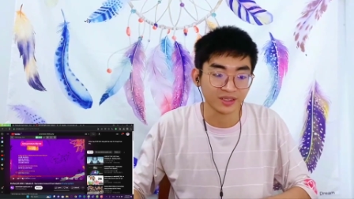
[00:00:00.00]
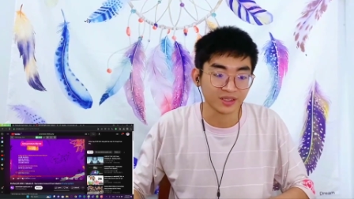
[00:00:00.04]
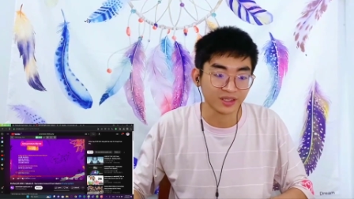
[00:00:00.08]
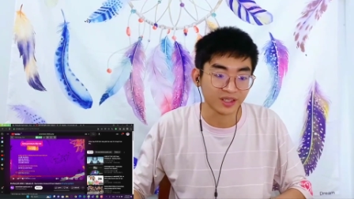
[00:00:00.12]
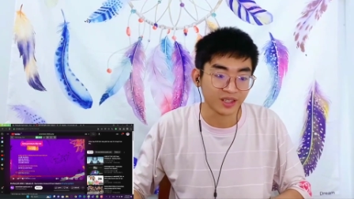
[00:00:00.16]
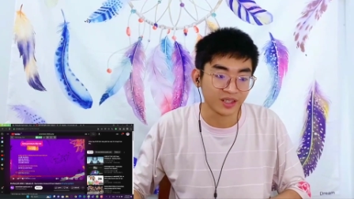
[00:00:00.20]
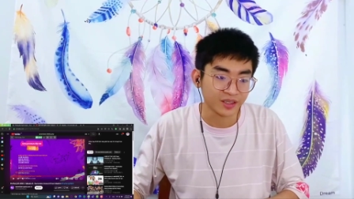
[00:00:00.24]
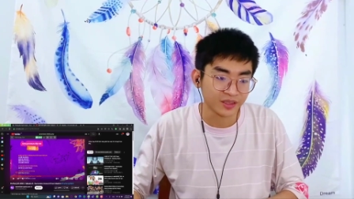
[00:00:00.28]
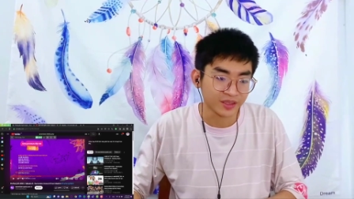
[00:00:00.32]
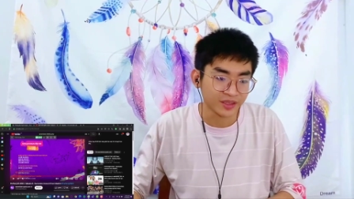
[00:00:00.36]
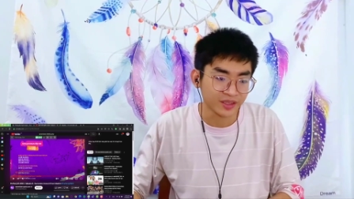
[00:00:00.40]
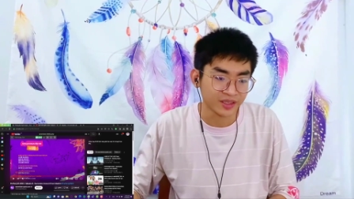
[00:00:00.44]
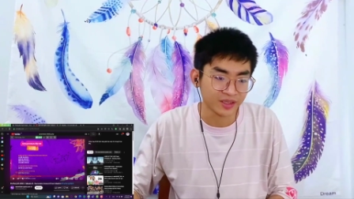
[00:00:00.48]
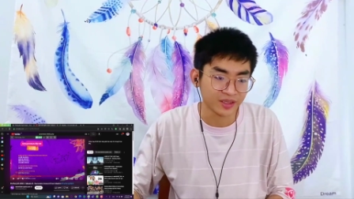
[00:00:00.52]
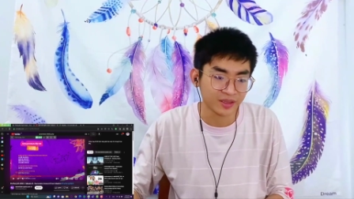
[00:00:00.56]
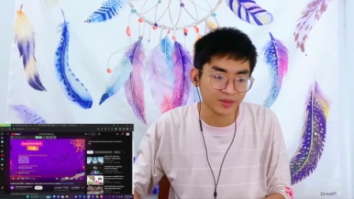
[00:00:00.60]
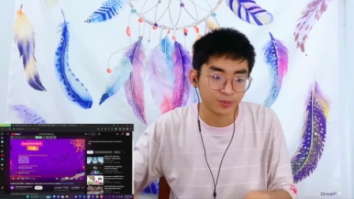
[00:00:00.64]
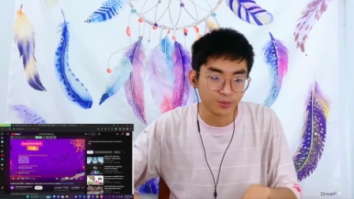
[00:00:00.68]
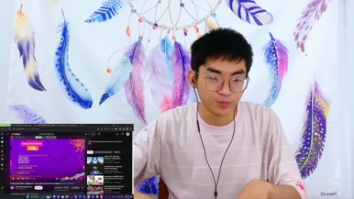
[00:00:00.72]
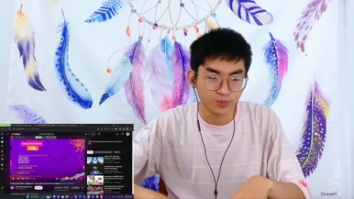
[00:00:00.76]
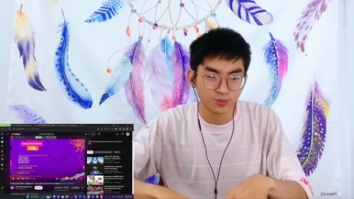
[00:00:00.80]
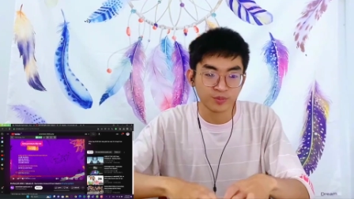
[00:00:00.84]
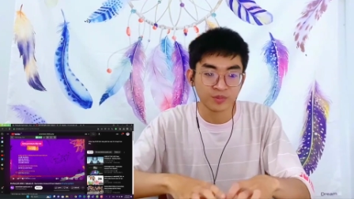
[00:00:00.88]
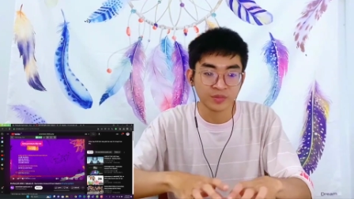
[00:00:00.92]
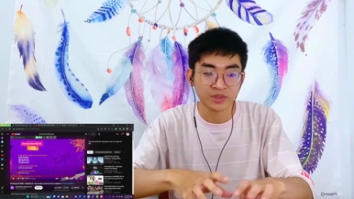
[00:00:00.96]
on the
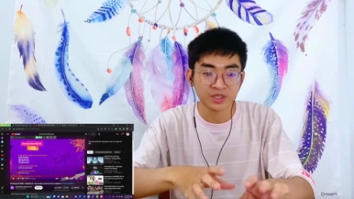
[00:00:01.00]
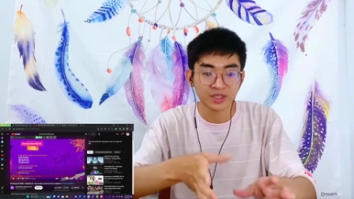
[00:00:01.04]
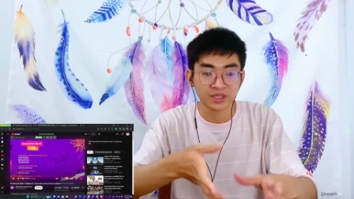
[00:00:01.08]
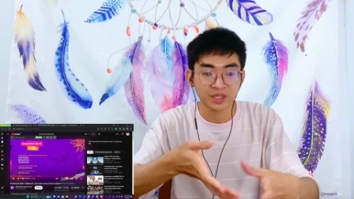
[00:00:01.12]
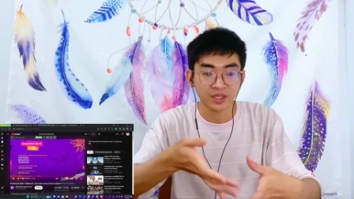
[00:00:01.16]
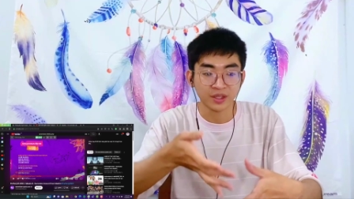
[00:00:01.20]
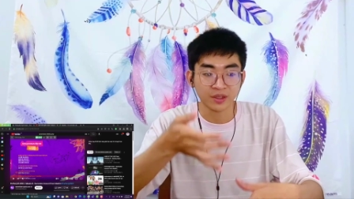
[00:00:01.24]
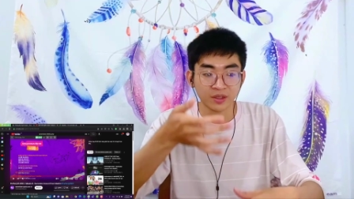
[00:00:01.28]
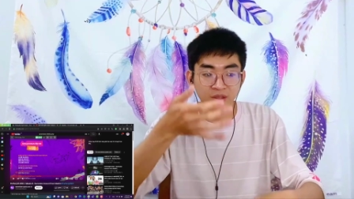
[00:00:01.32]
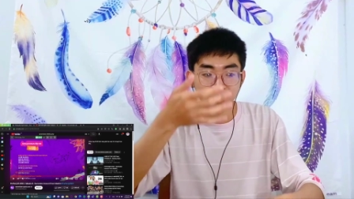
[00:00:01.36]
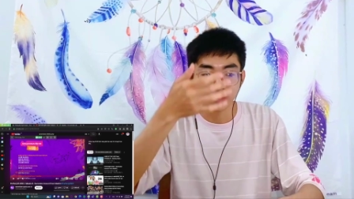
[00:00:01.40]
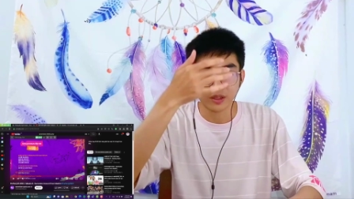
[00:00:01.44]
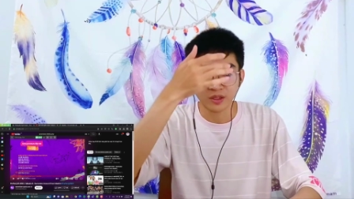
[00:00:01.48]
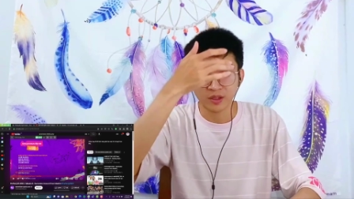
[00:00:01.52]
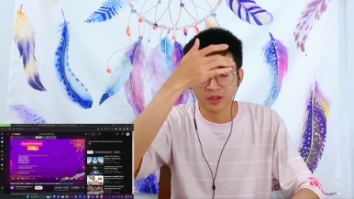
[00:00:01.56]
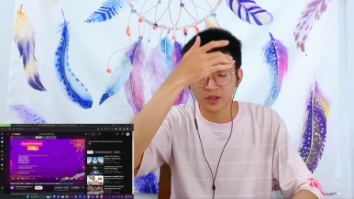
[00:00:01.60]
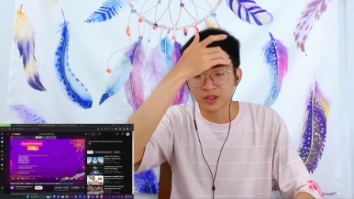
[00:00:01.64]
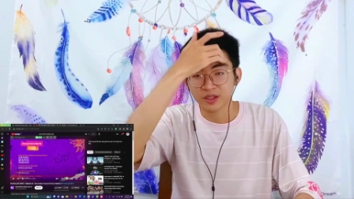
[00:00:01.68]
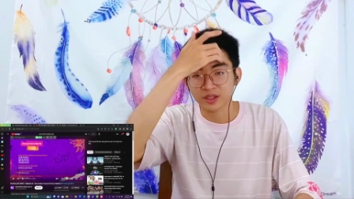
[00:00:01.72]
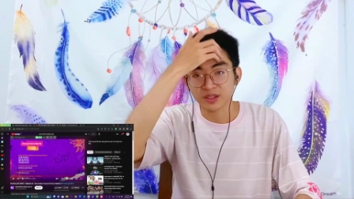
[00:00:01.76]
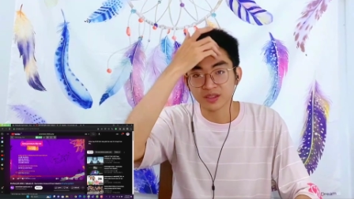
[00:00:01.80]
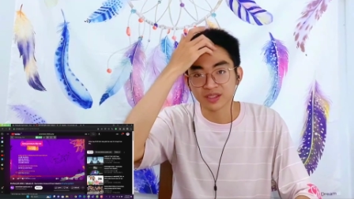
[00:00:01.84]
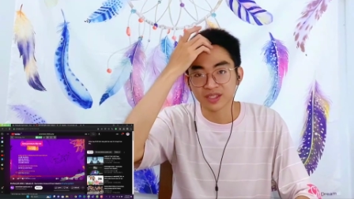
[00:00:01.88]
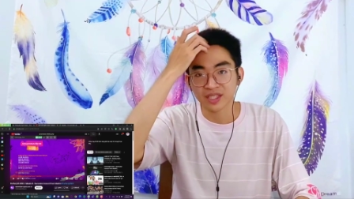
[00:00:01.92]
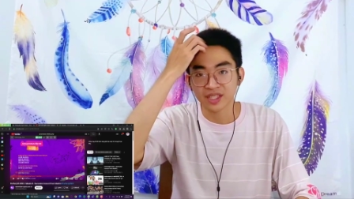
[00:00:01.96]
singer, on the
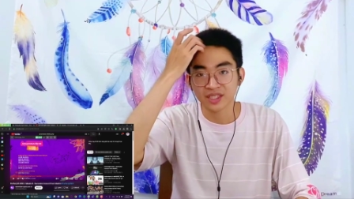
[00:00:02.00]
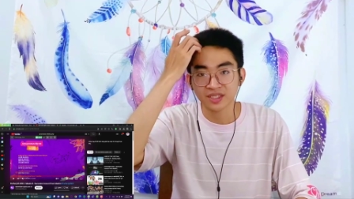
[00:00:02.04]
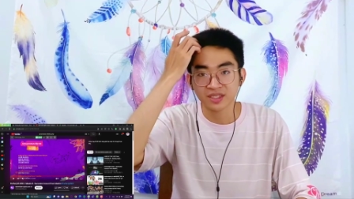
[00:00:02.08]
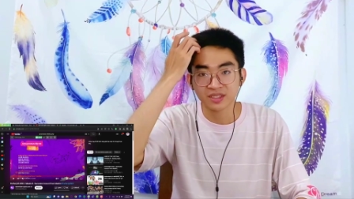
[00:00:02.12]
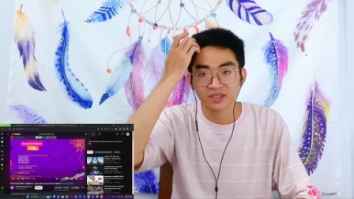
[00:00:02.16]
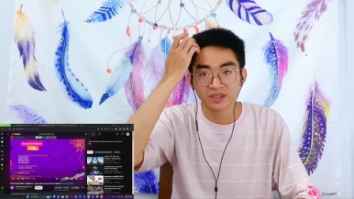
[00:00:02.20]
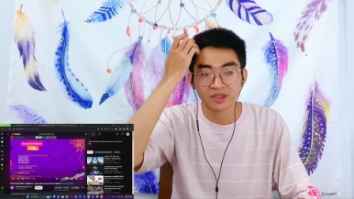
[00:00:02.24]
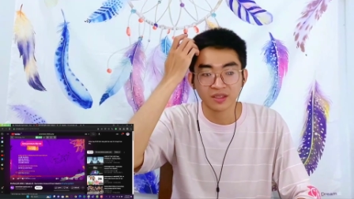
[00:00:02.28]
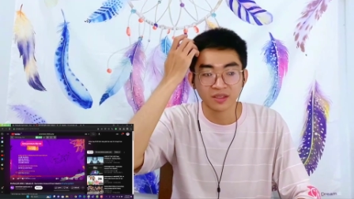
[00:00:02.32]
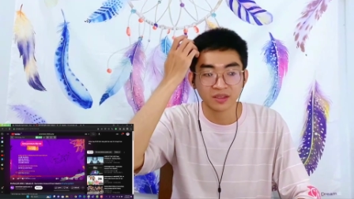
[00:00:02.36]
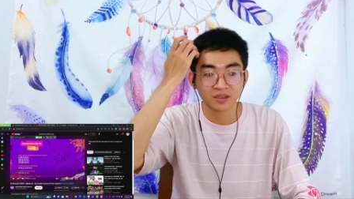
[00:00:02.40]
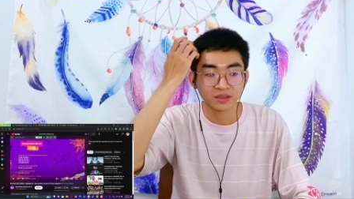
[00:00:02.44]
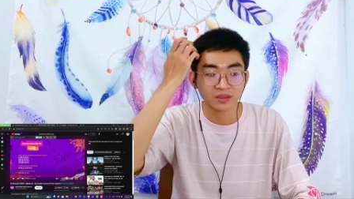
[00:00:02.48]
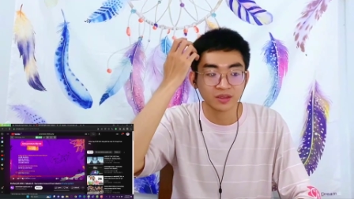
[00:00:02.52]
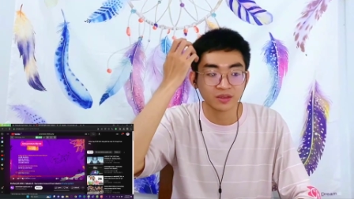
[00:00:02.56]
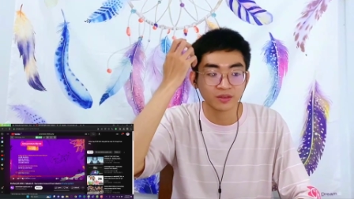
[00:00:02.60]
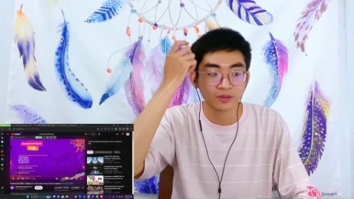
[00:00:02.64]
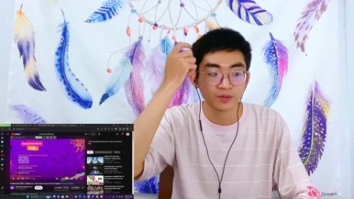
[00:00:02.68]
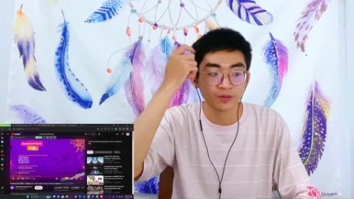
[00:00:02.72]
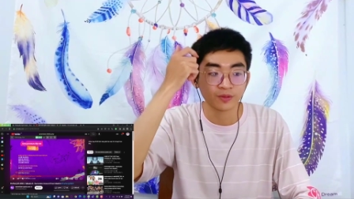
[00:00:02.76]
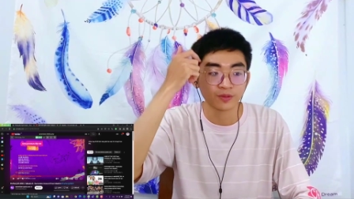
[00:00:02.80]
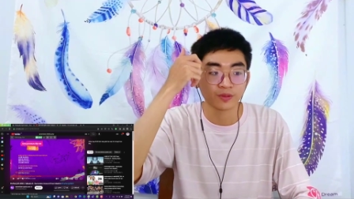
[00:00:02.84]
contestant,